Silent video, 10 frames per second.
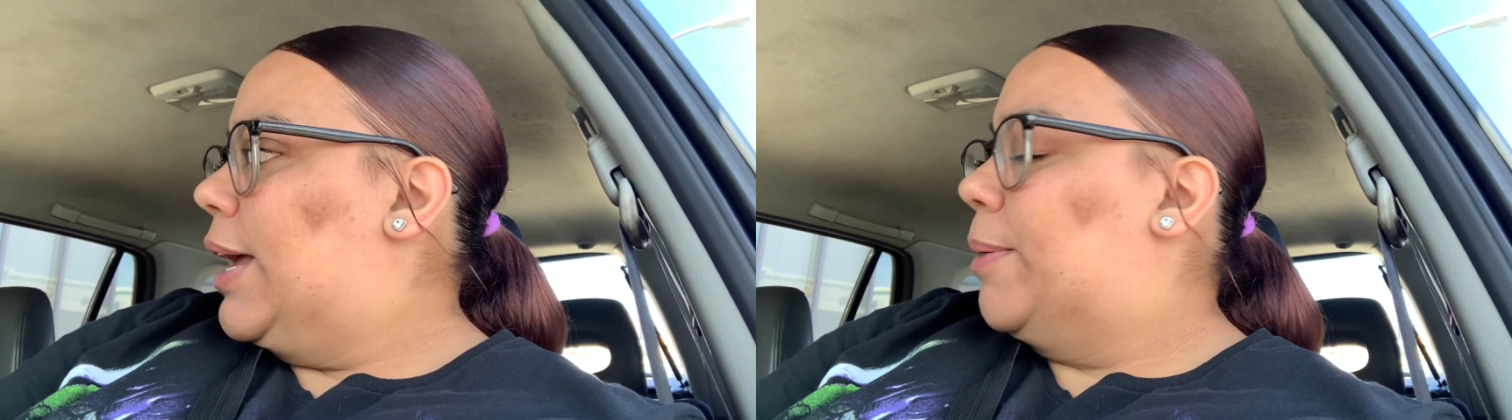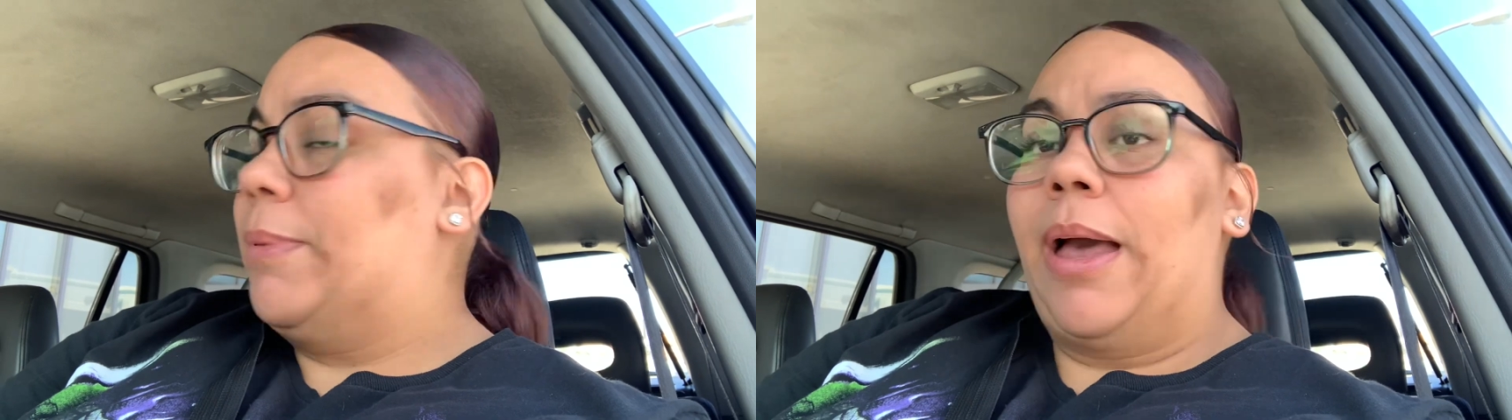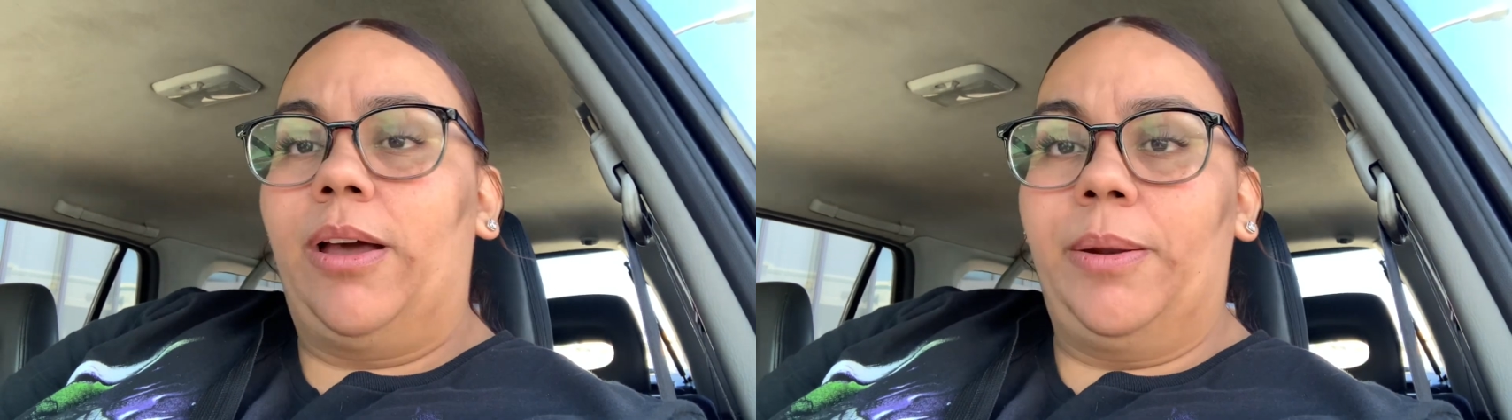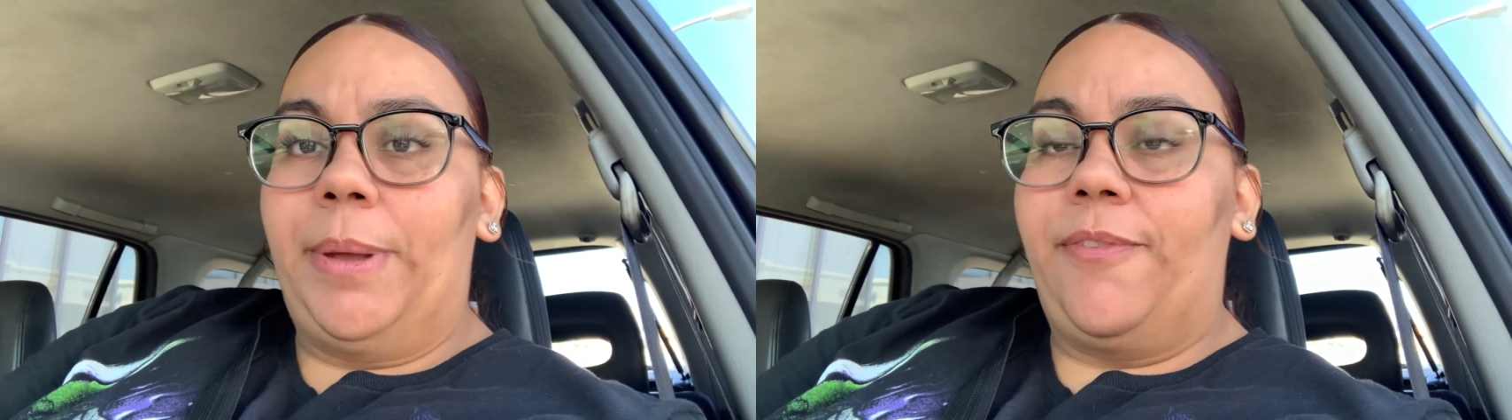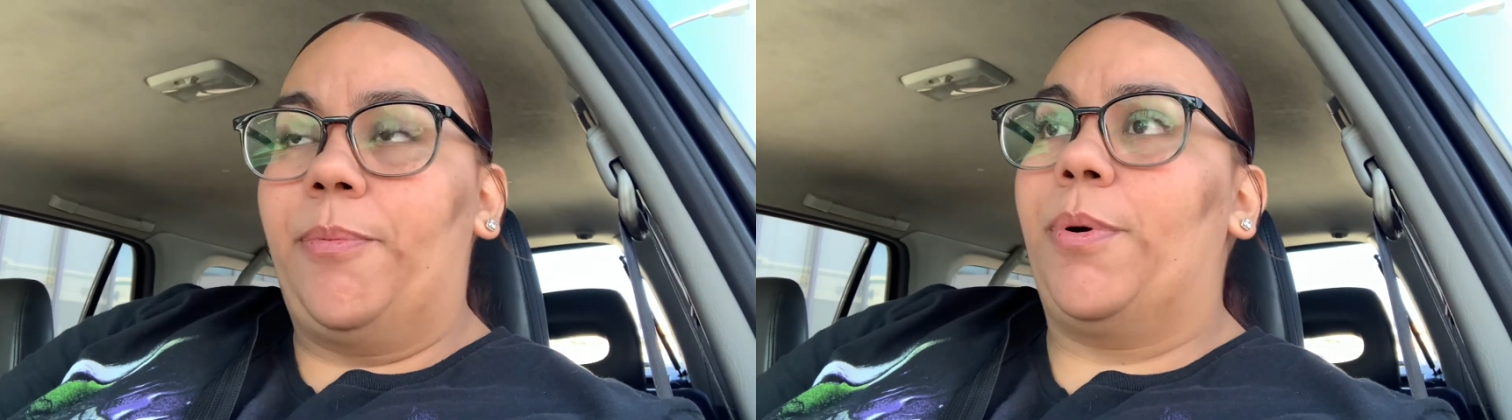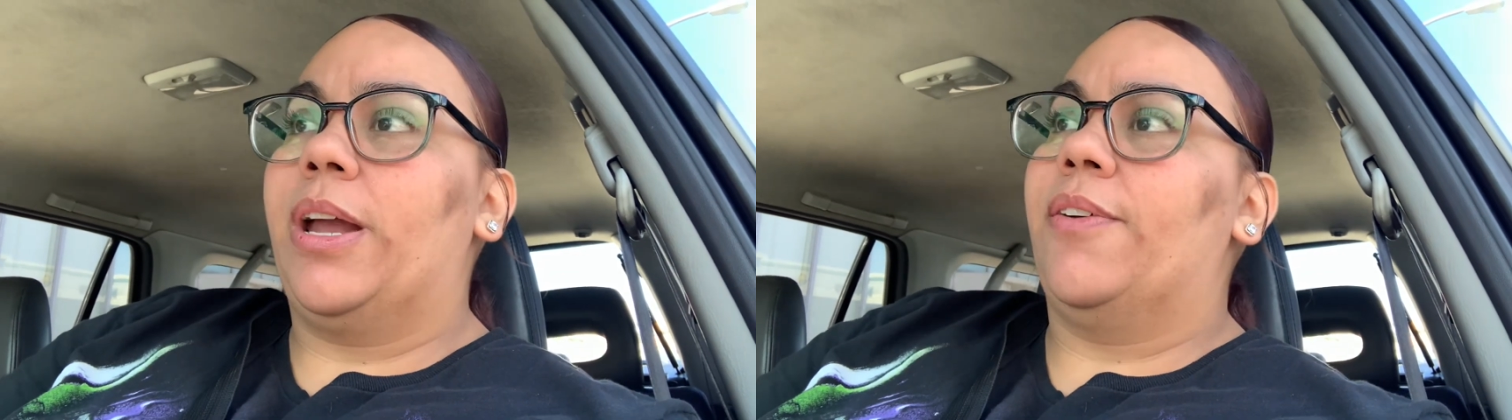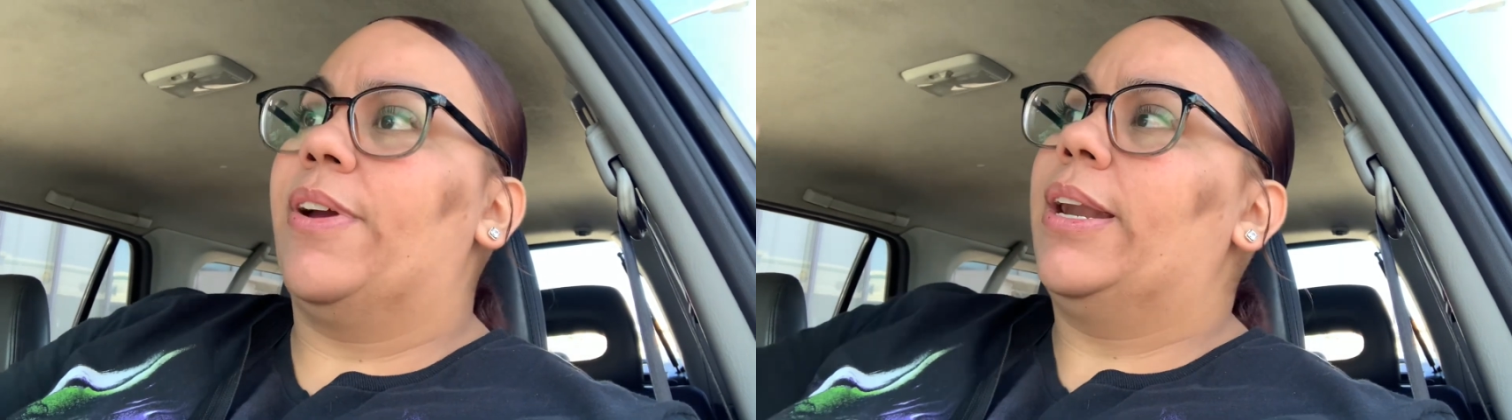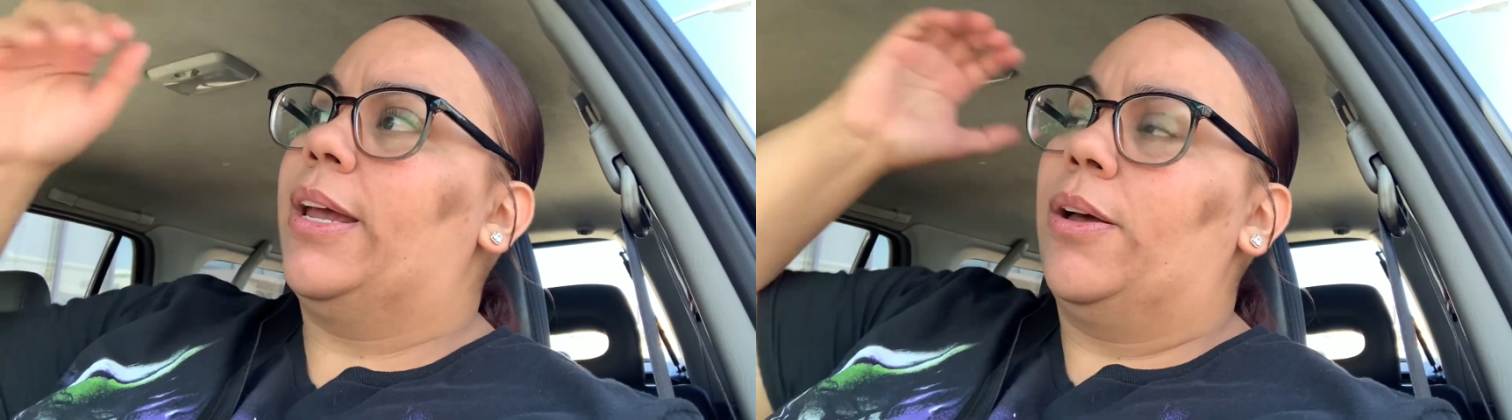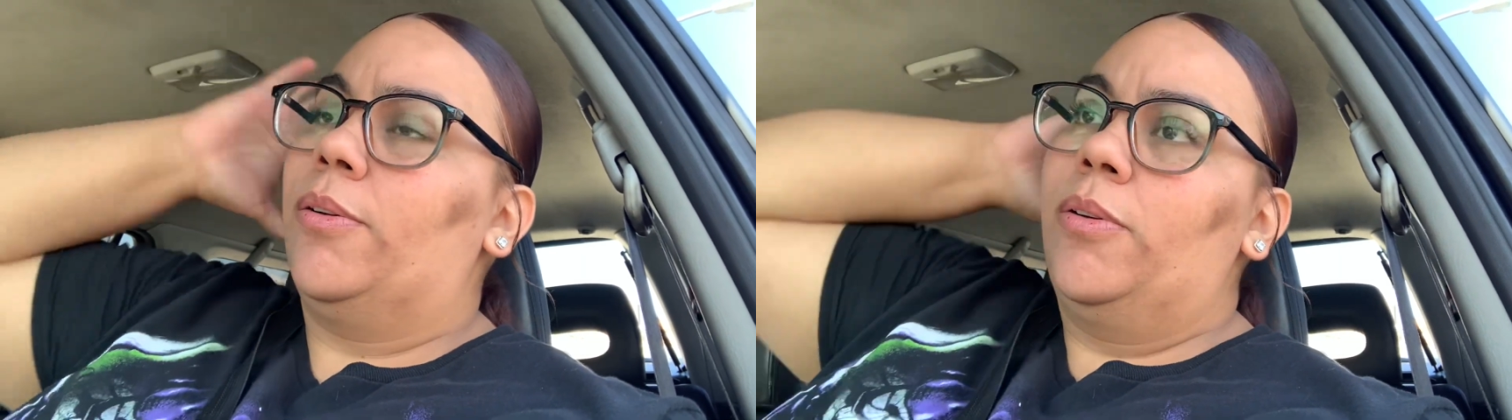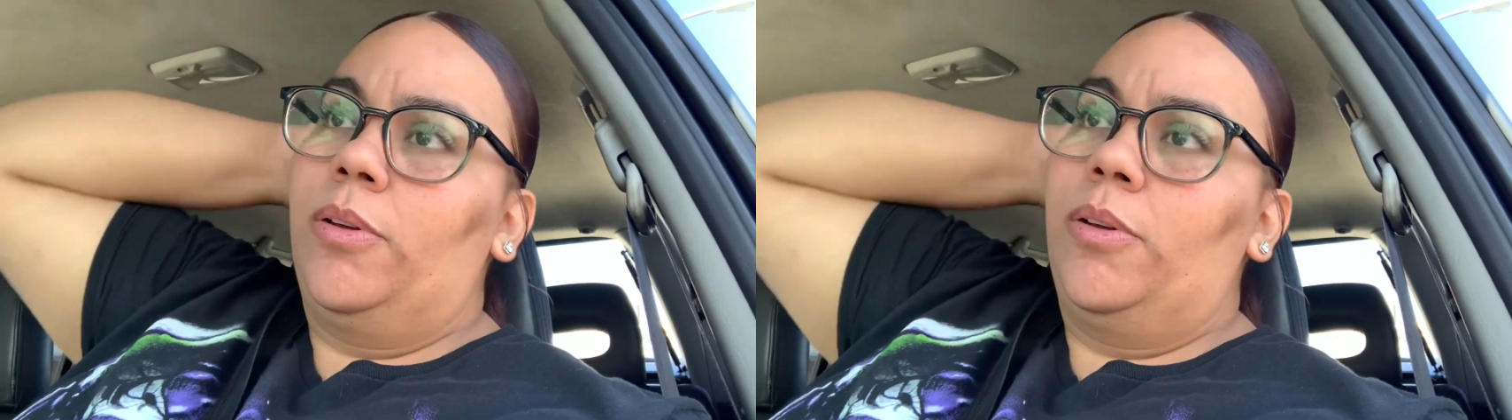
am not gonna pay for parking right now.